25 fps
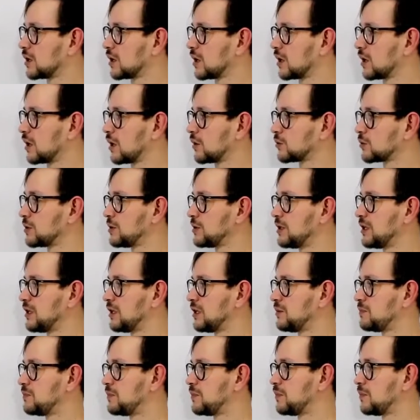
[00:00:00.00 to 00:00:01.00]
allowed
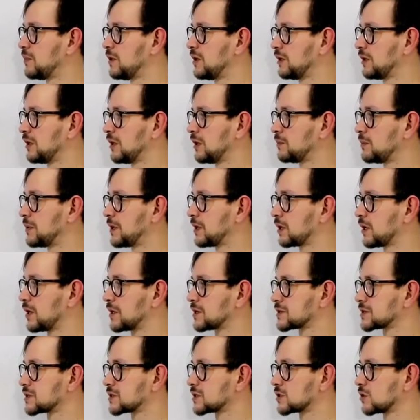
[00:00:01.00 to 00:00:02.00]
in B
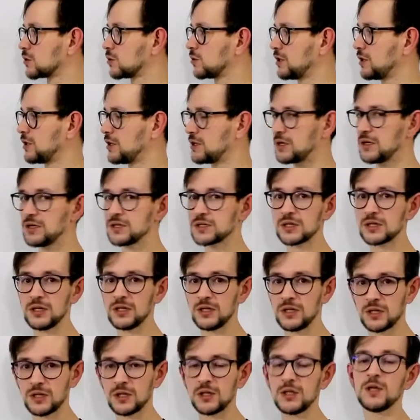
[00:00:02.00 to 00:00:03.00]
class, so it is
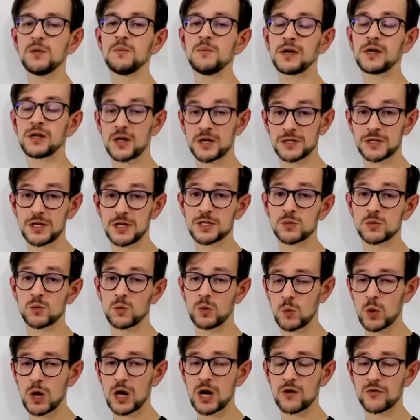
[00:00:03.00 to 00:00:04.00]
in B class. Yes,
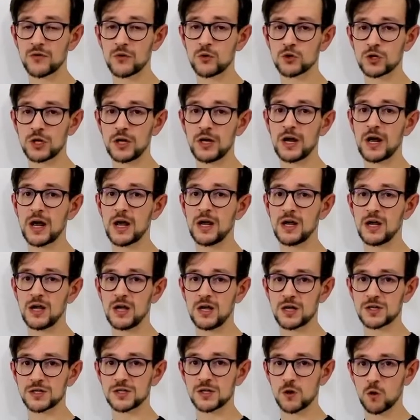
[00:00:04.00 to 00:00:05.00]
we have usually
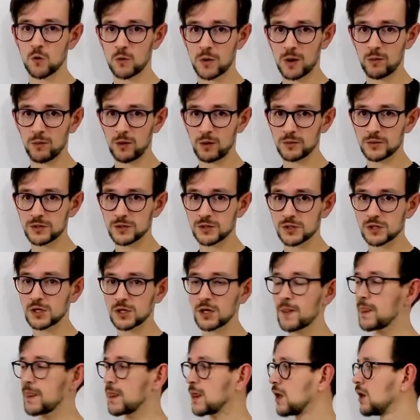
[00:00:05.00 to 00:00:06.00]
yes-no problems.
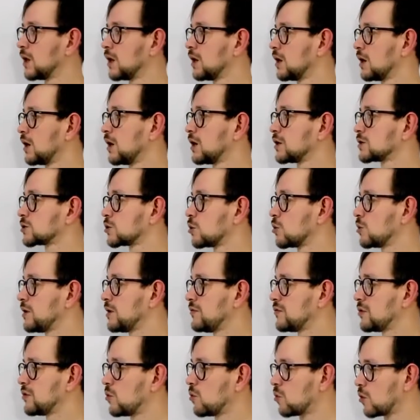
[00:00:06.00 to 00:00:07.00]
So
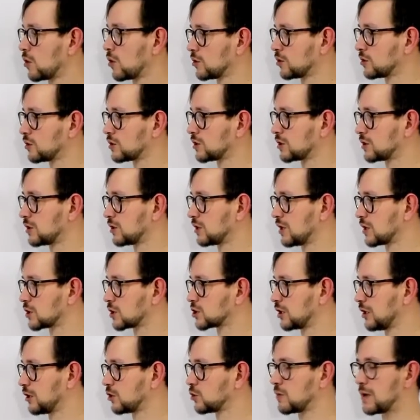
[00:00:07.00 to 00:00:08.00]
if you want
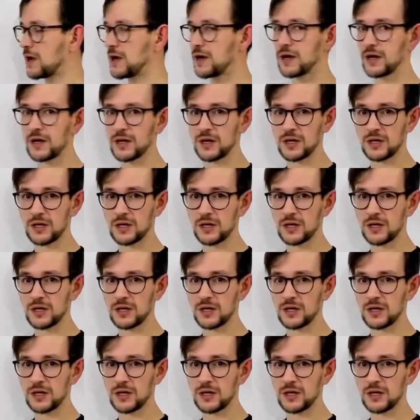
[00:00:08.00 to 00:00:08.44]
actually to make